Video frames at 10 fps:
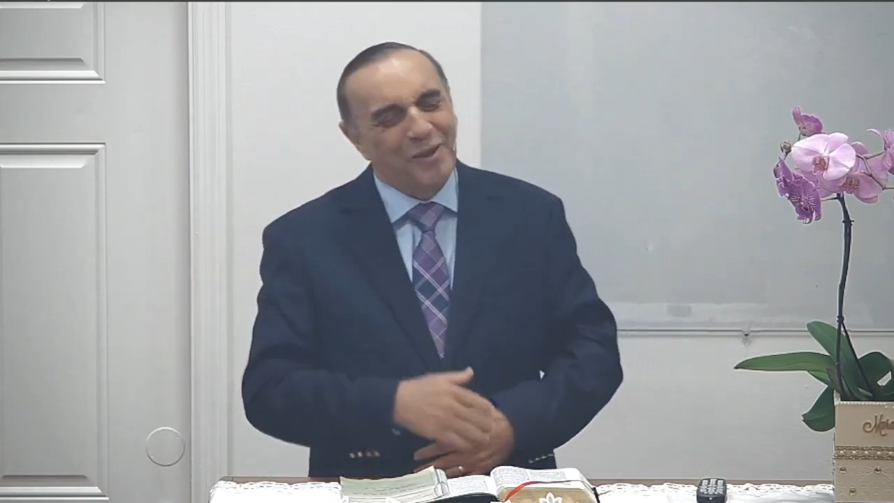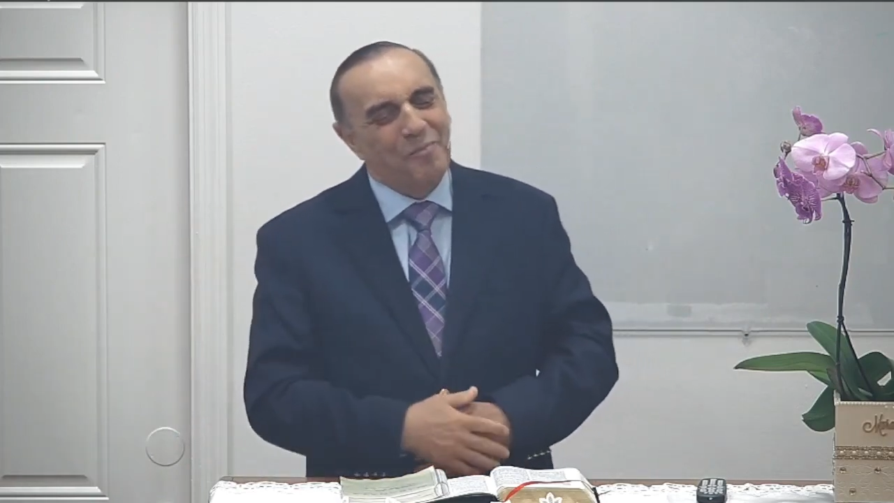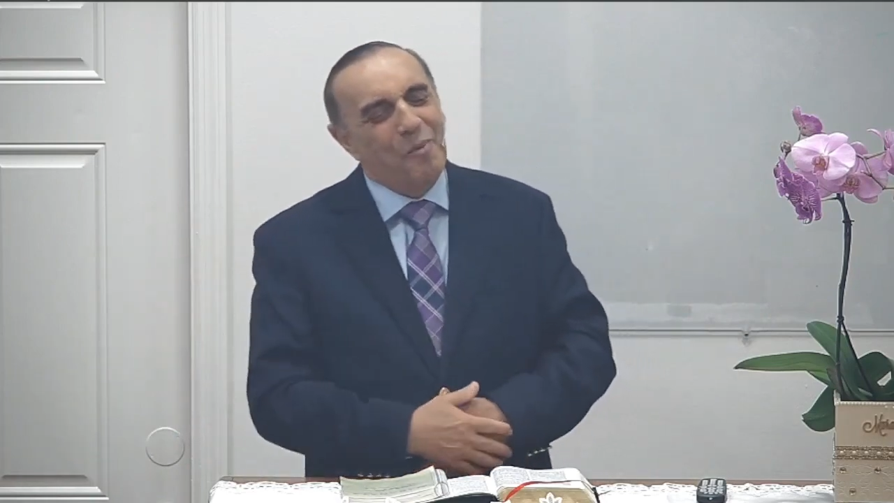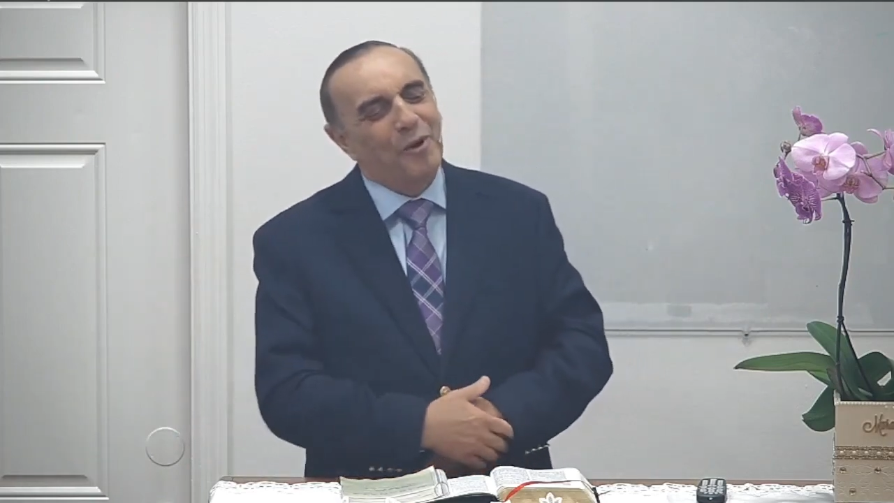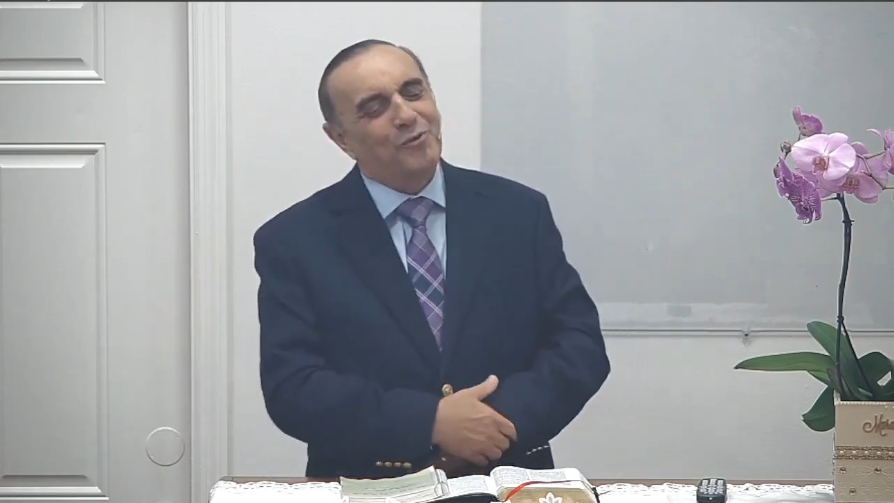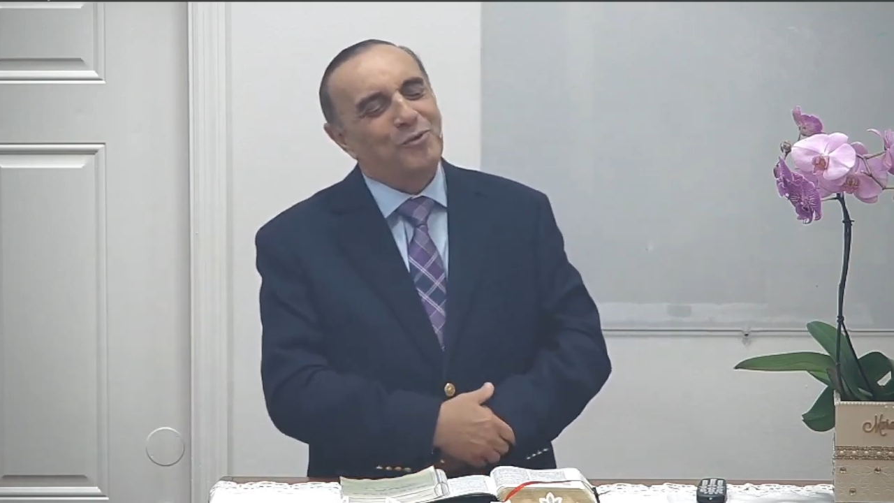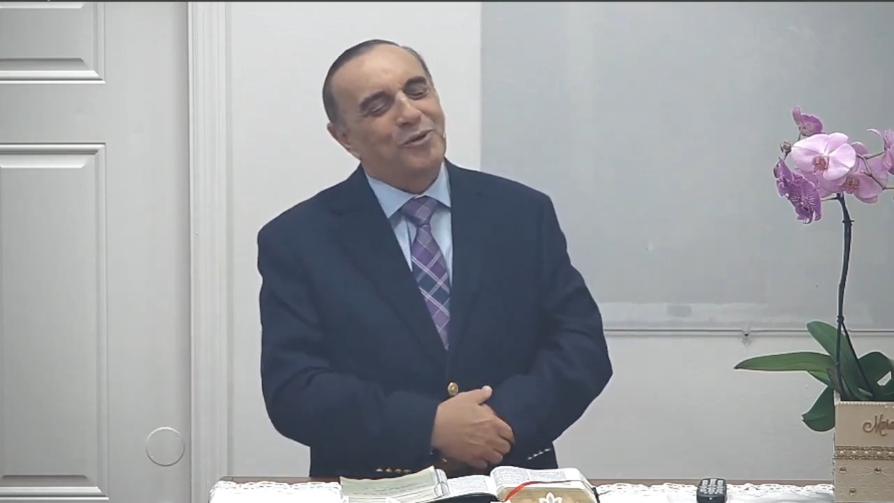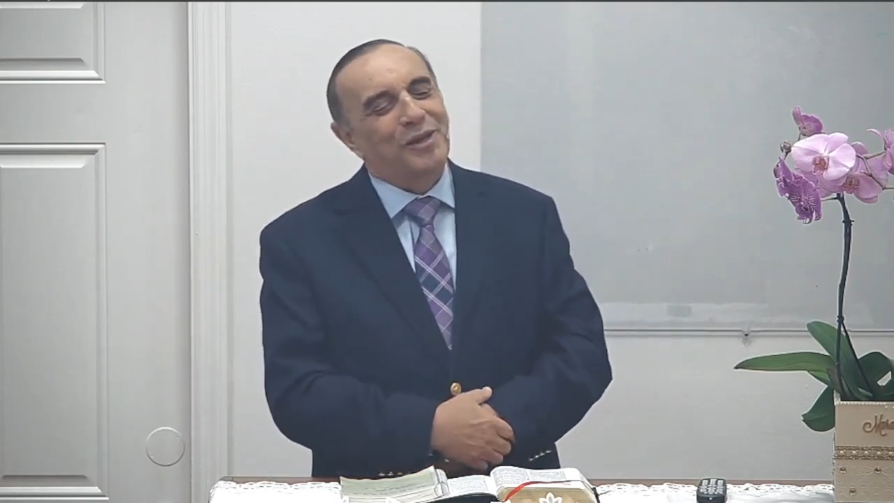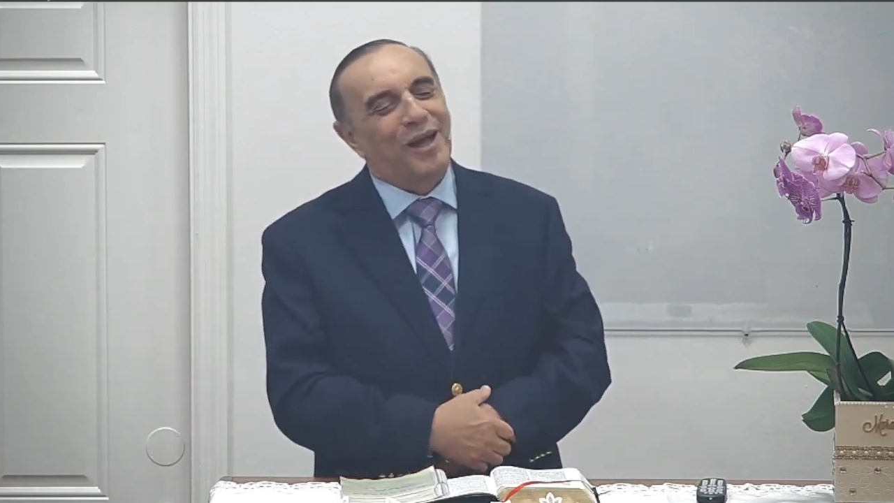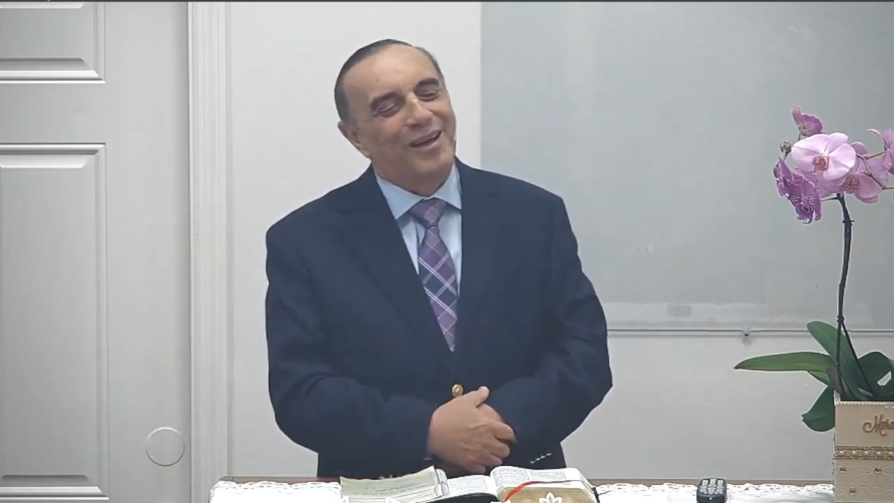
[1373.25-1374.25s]
No, you don't need to
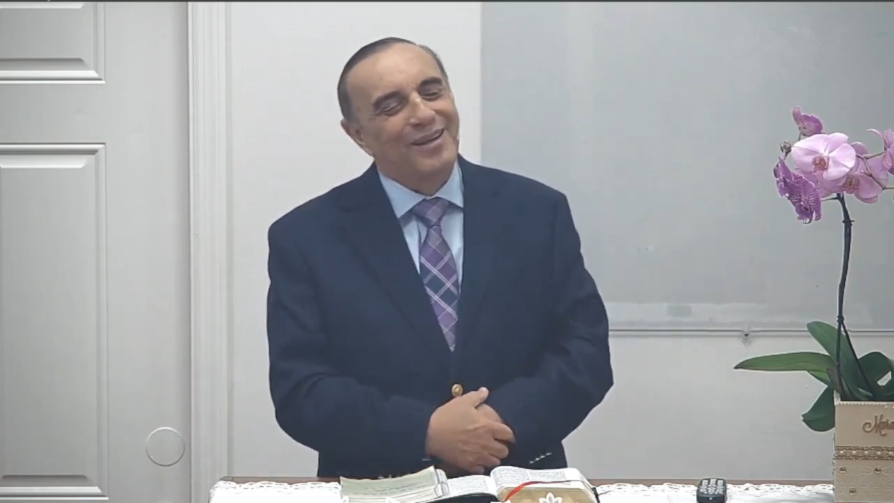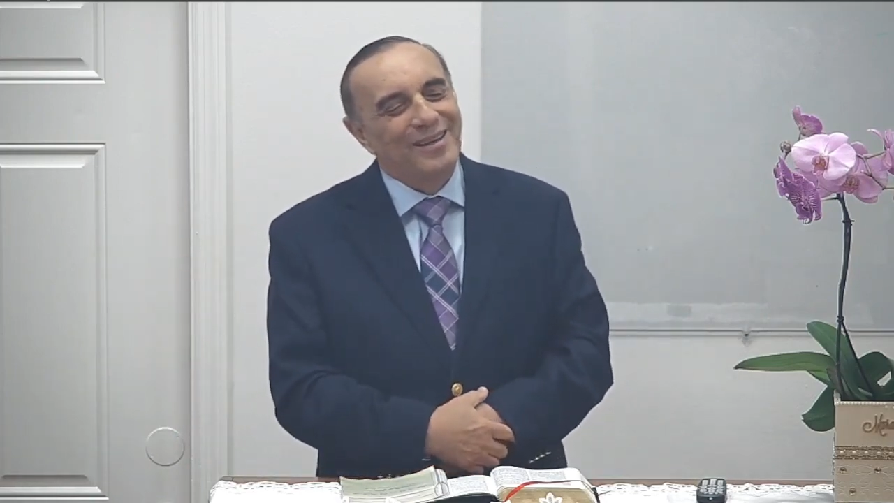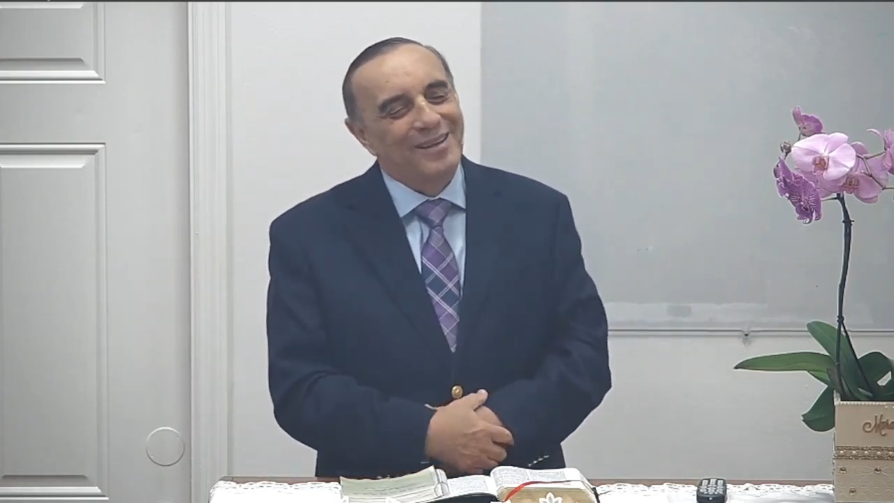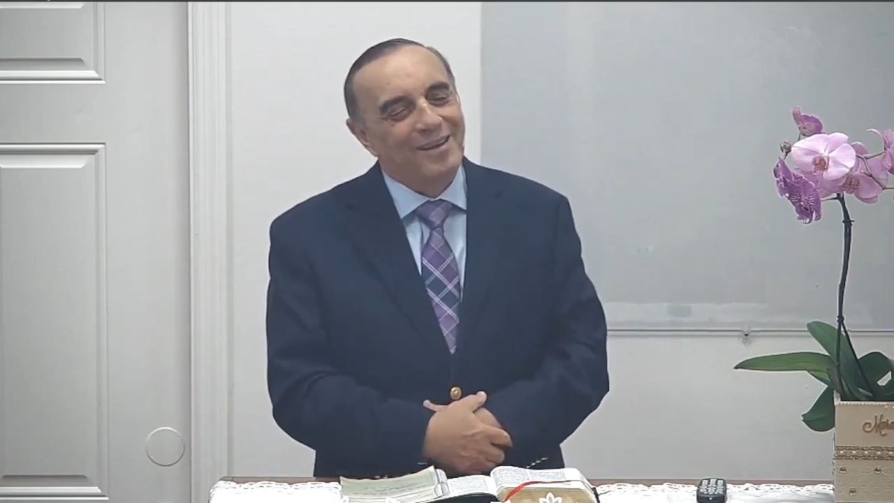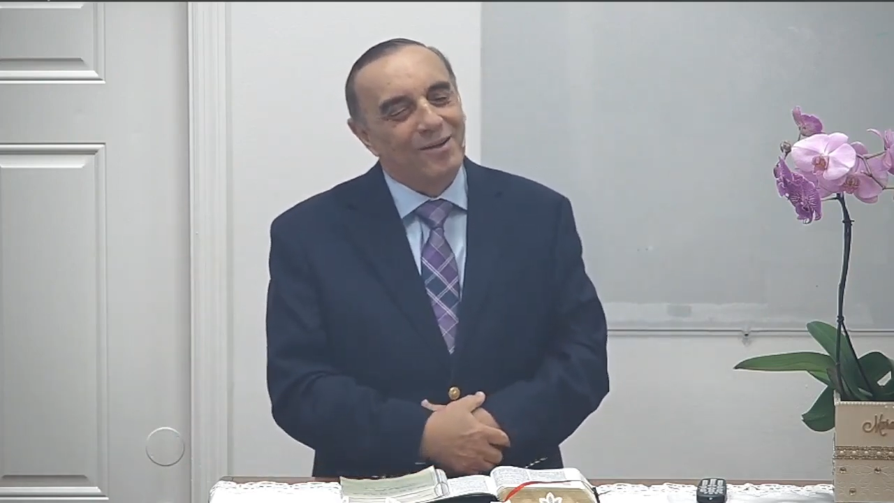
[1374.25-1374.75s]
consult.